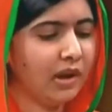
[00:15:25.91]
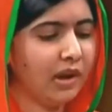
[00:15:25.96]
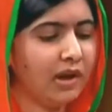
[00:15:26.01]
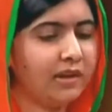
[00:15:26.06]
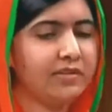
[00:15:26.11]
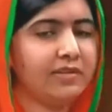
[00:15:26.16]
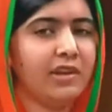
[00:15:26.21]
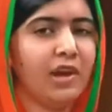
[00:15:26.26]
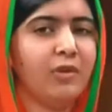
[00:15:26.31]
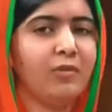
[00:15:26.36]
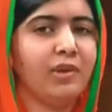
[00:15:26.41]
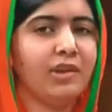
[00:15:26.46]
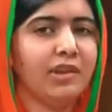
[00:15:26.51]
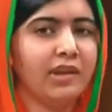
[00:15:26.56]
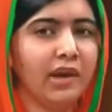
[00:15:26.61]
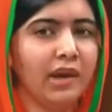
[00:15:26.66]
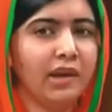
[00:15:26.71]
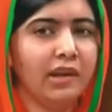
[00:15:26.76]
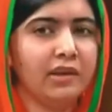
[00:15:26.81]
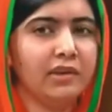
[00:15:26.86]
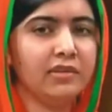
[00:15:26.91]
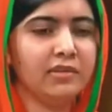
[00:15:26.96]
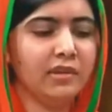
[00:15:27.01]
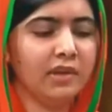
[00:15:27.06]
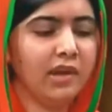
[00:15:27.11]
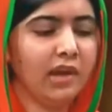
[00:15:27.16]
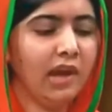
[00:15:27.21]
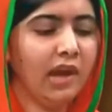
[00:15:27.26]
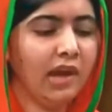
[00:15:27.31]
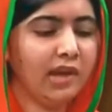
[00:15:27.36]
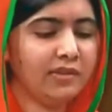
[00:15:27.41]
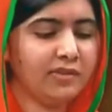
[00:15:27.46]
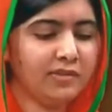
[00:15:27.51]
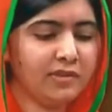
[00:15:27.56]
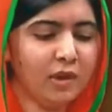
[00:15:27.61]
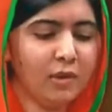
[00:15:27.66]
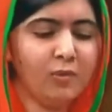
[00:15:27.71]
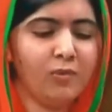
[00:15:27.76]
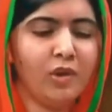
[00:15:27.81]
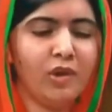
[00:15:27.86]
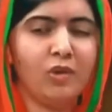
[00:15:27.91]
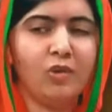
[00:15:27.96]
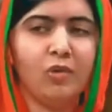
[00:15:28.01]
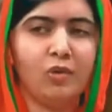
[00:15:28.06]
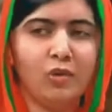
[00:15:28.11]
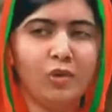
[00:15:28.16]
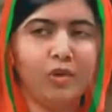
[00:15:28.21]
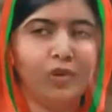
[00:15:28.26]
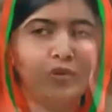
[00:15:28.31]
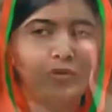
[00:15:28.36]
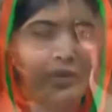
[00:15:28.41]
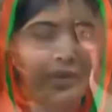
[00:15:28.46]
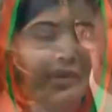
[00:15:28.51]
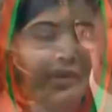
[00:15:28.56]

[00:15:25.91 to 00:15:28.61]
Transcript: I stand with girls as someone who knows